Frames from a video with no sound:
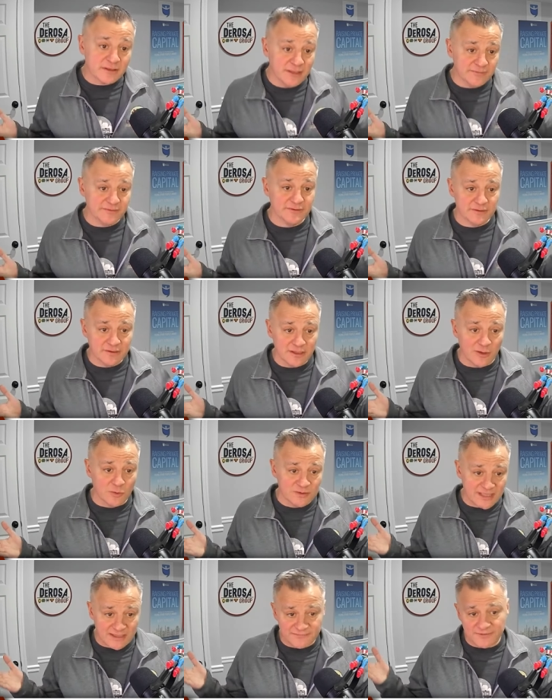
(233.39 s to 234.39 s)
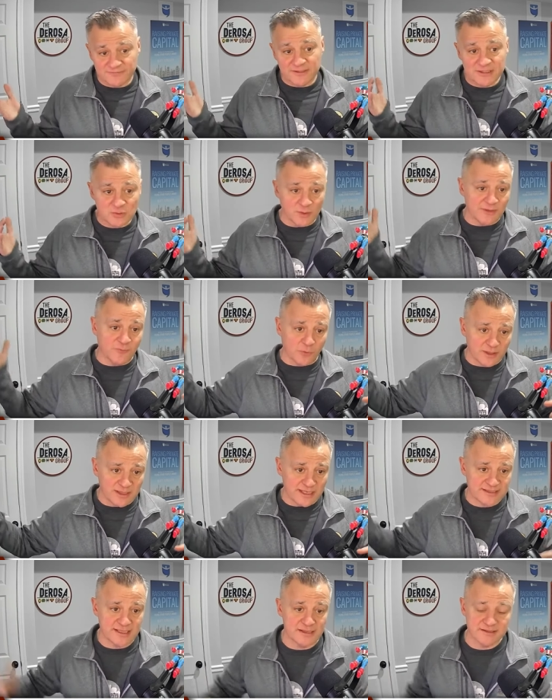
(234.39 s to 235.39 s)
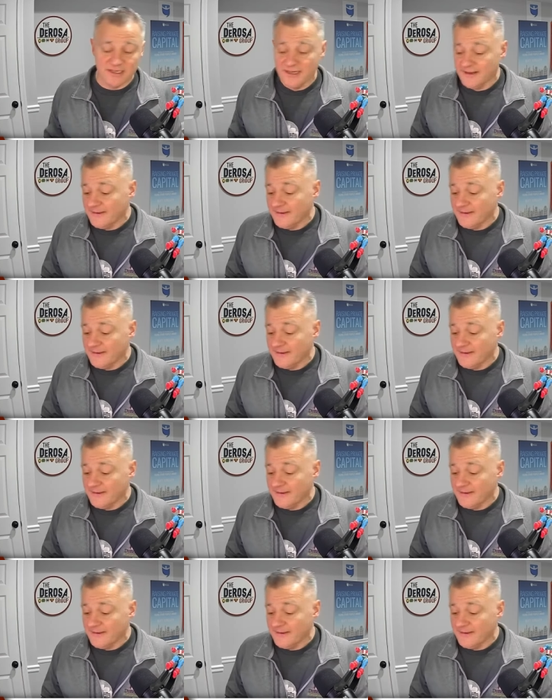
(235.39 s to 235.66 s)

even, you know, 10, 15, 20, 40,000 dollars.